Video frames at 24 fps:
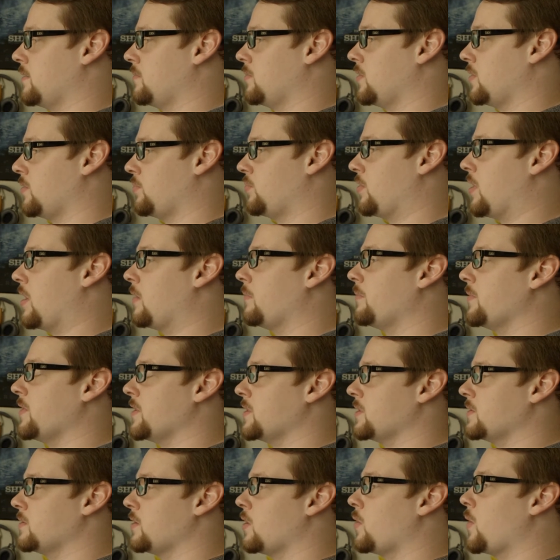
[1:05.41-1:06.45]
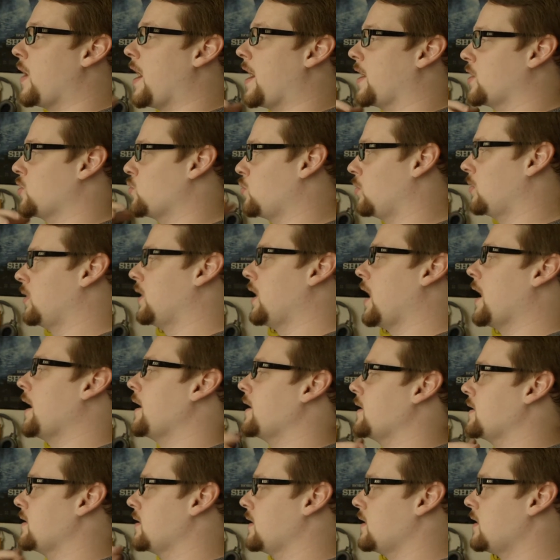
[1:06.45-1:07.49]
But the problem is no actual
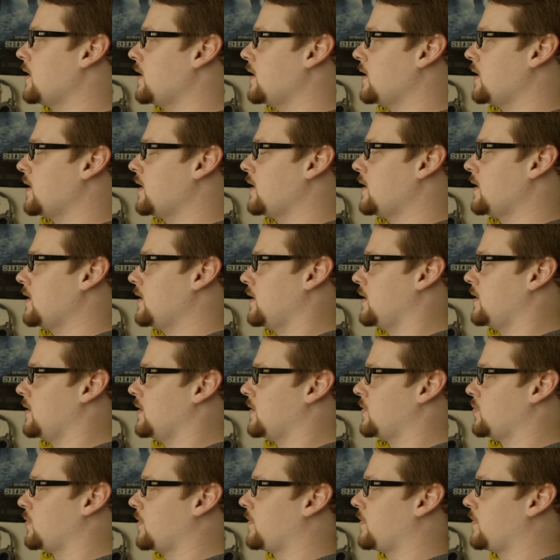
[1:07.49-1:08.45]
light is